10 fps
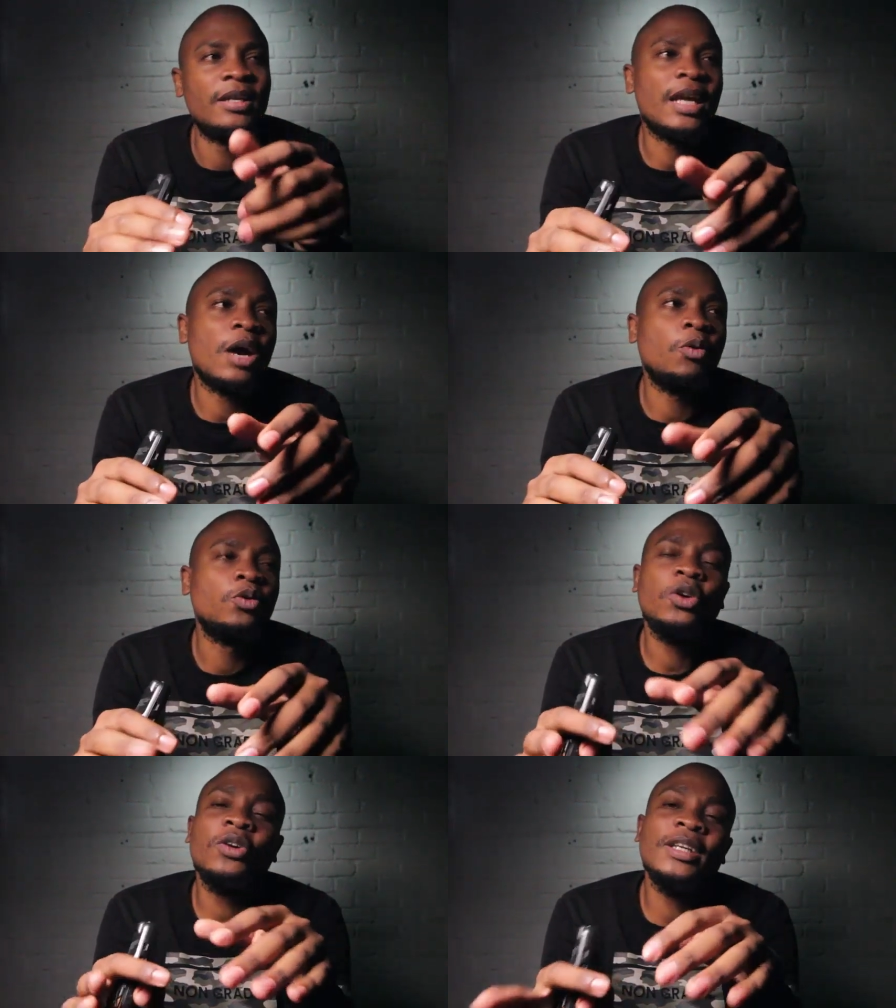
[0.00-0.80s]

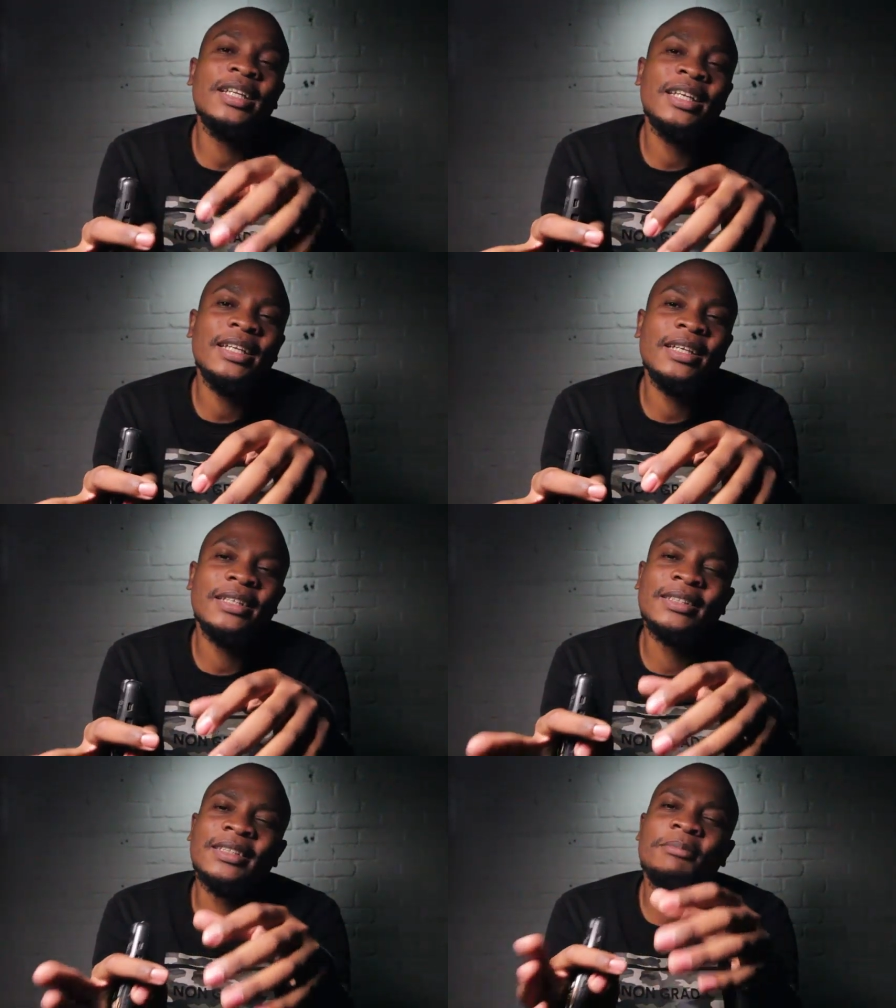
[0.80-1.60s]
Now, not only
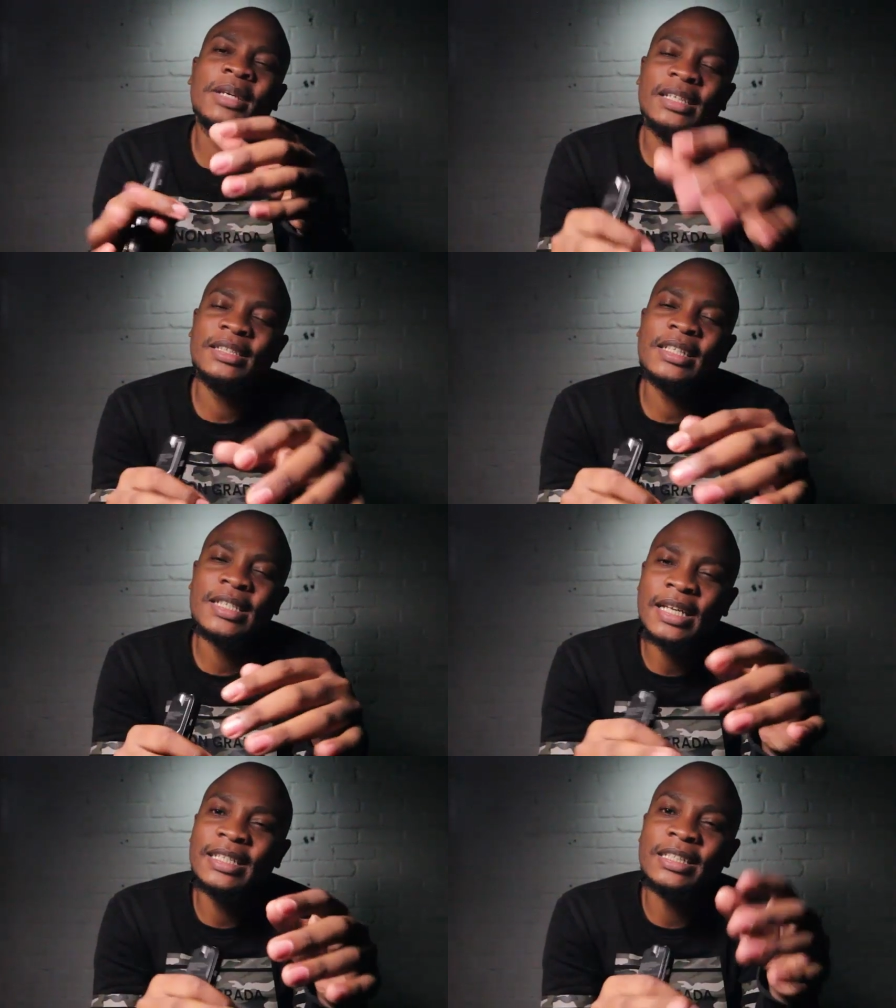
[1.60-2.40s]
is it making
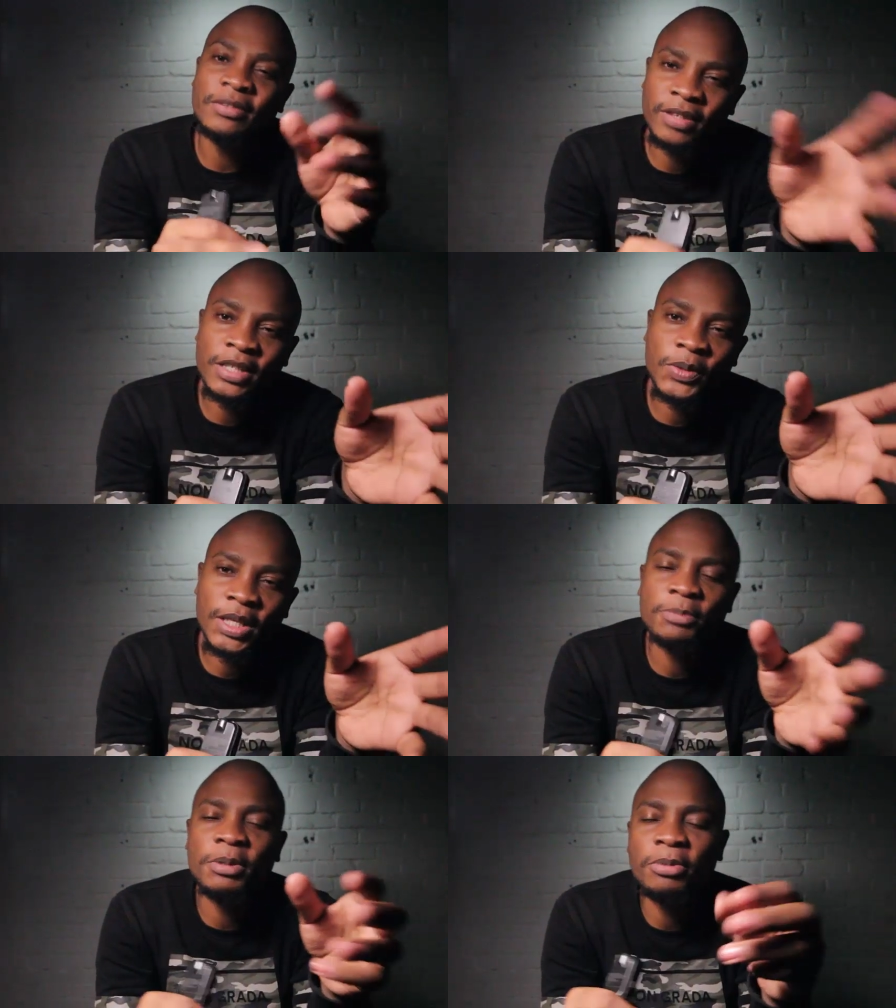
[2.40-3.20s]
sense that he's friends
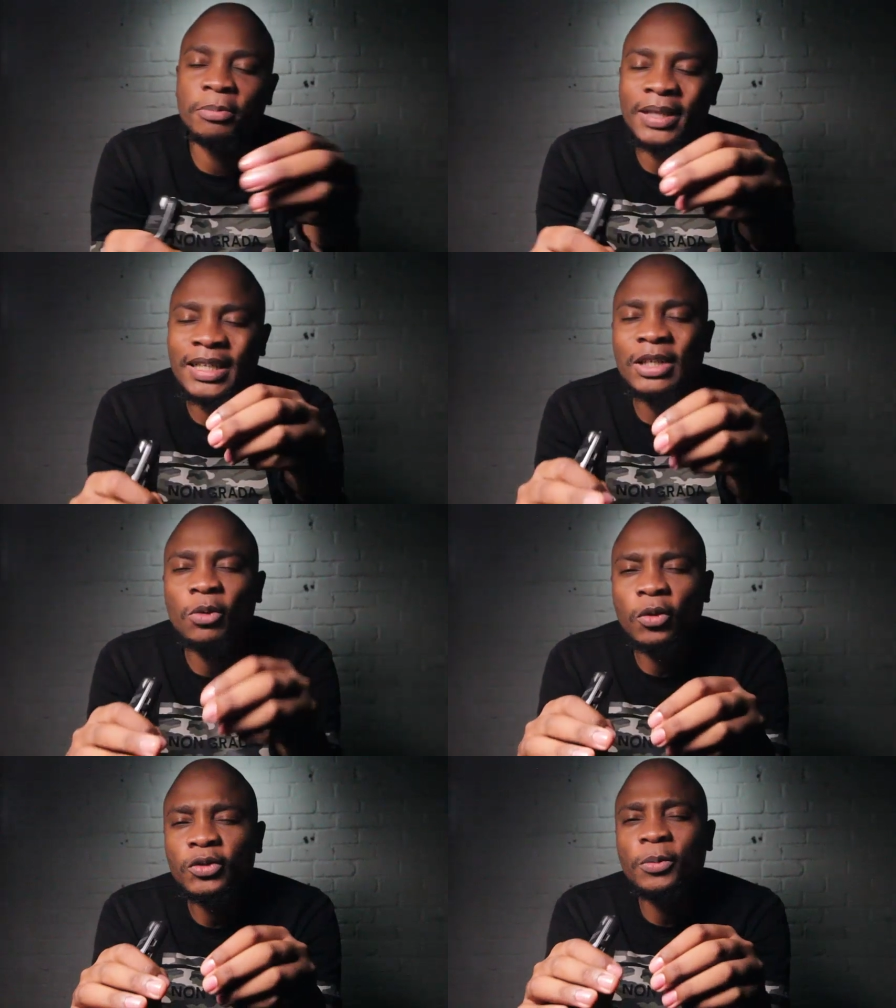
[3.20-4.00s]
with these people, but
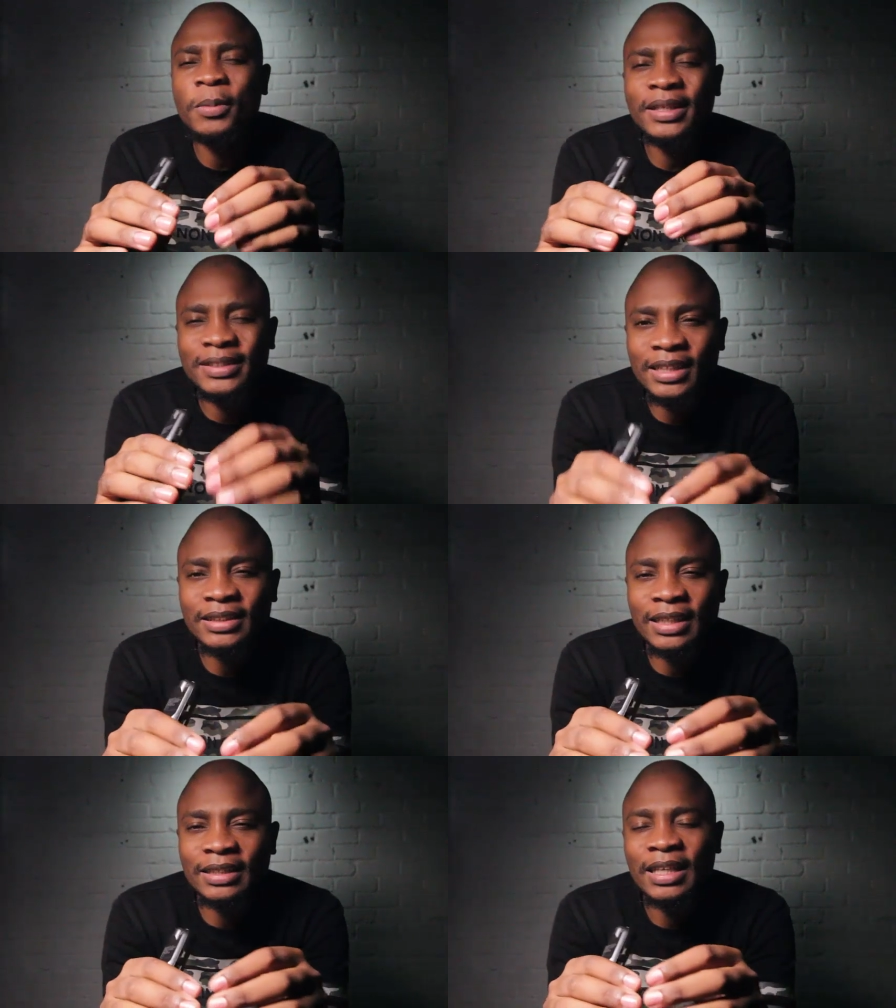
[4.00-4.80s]
it also makes
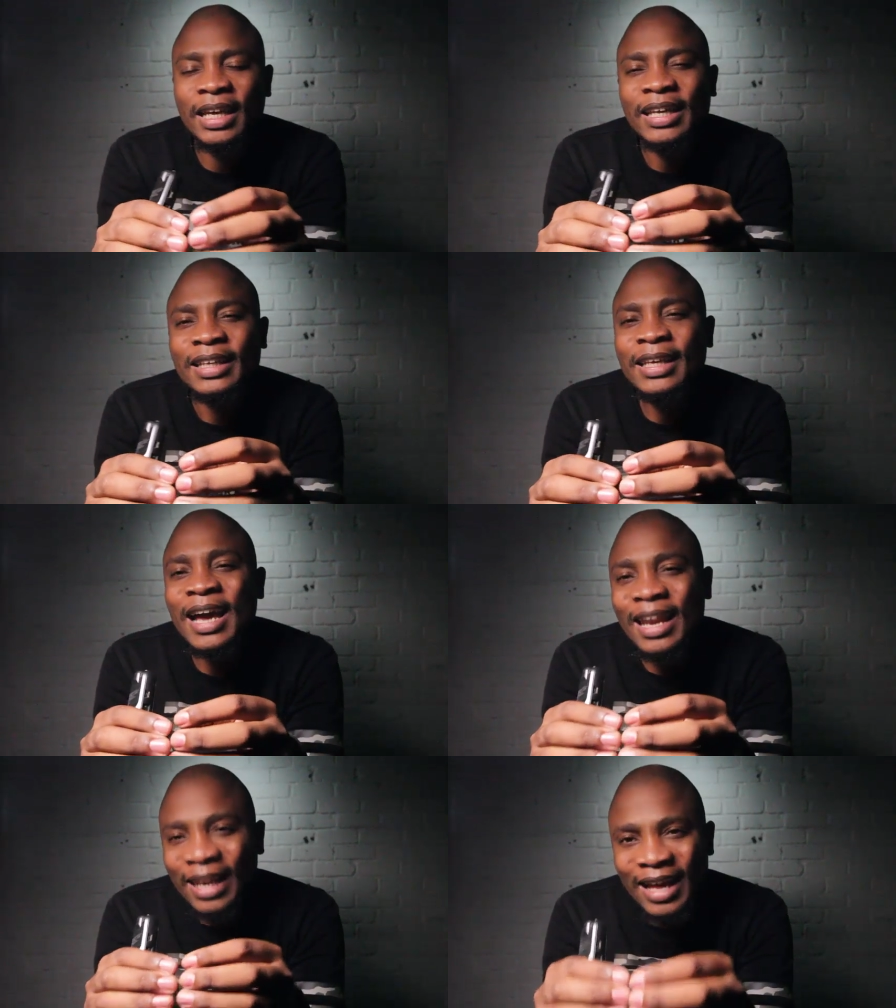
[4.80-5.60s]
sense that he
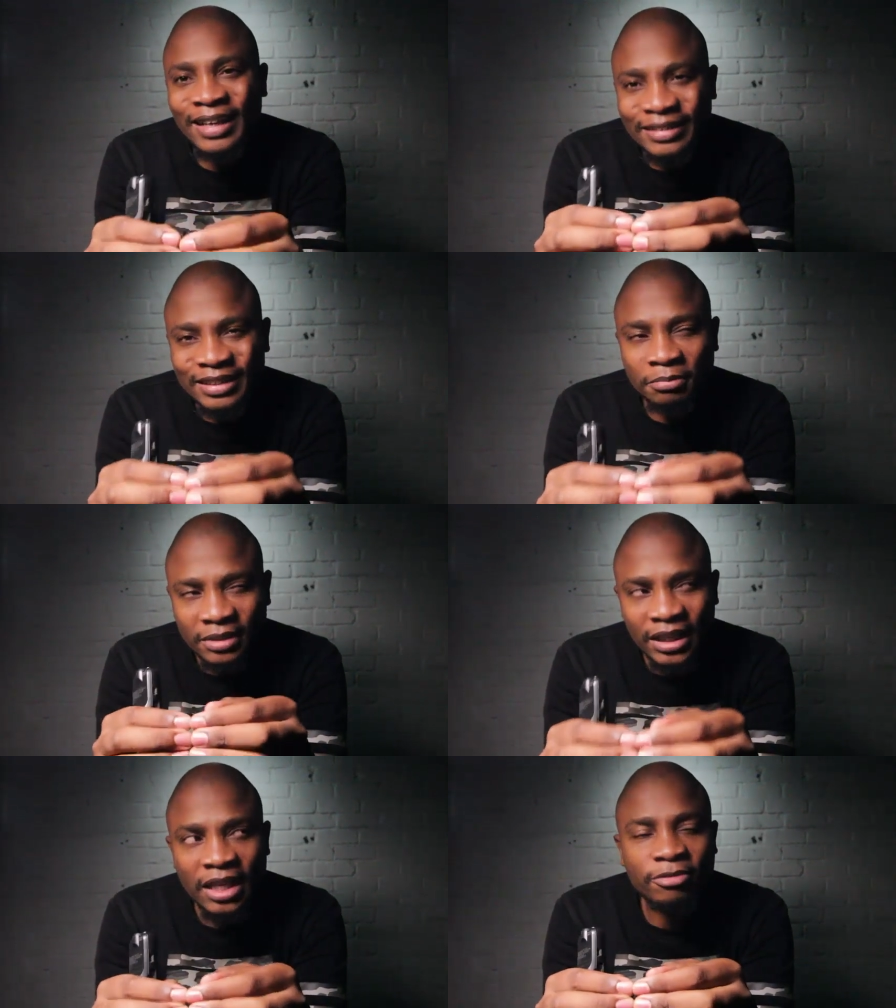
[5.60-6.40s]
aligns
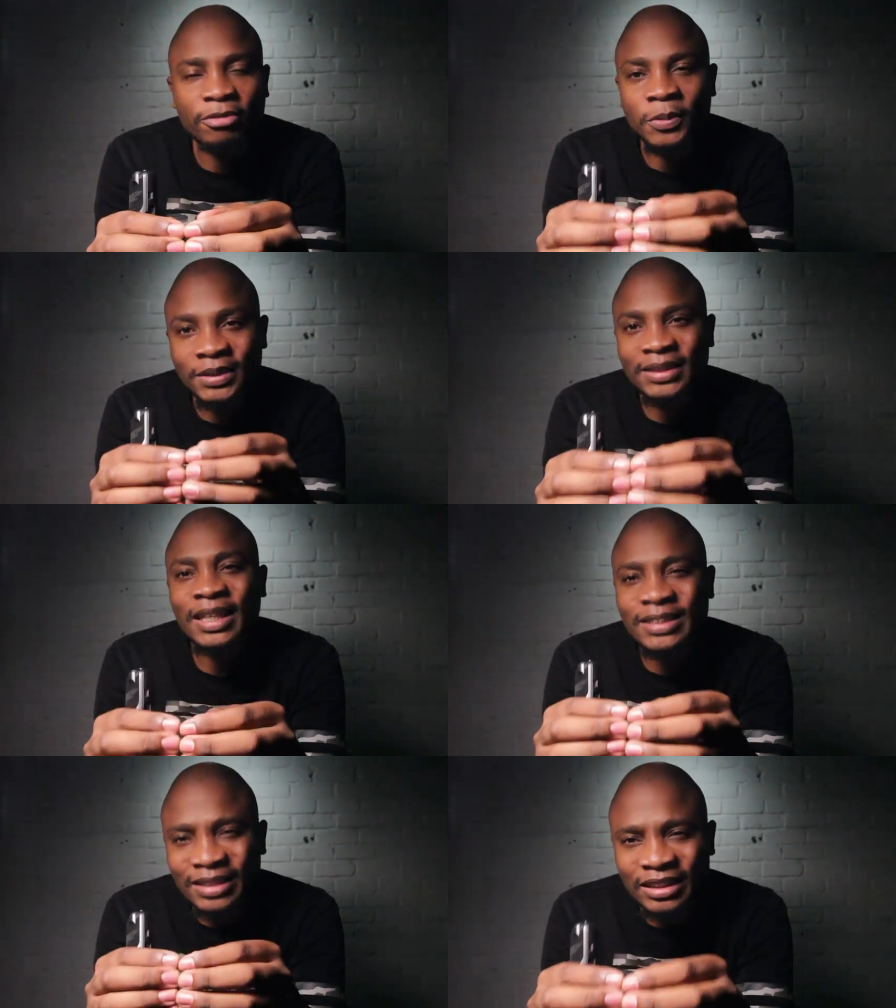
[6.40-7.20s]
himself with
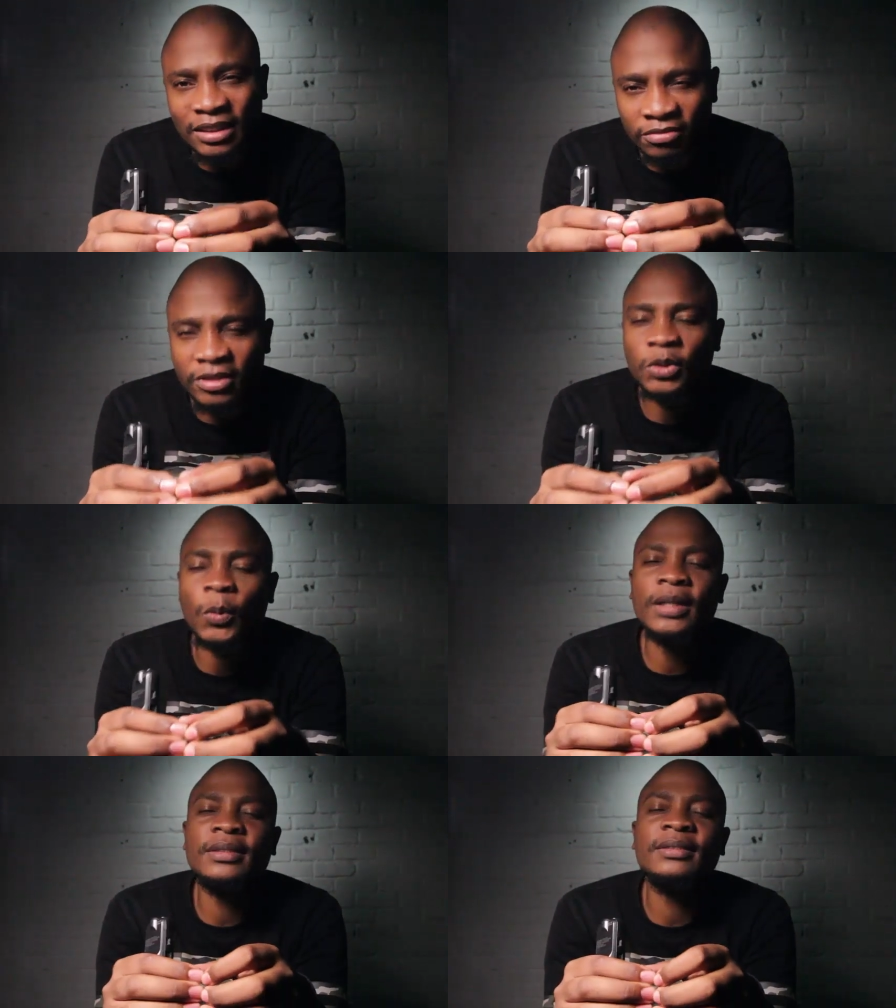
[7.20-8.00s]
such
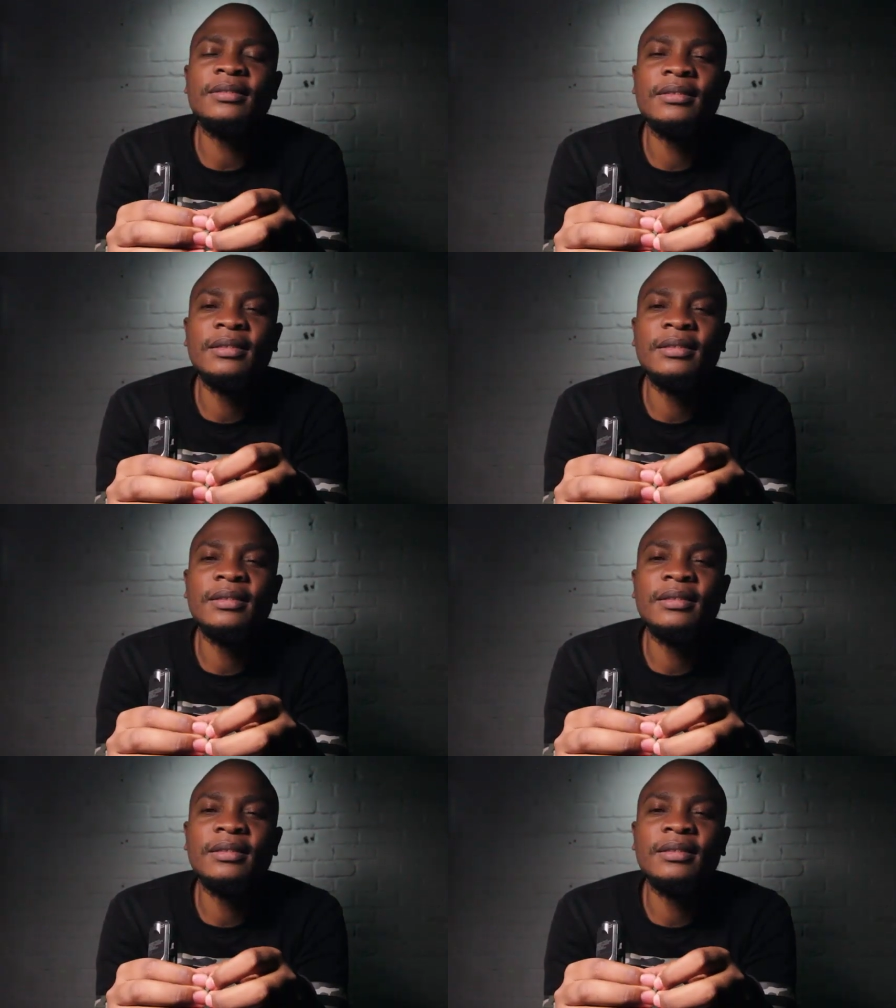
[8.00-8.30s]
individuals.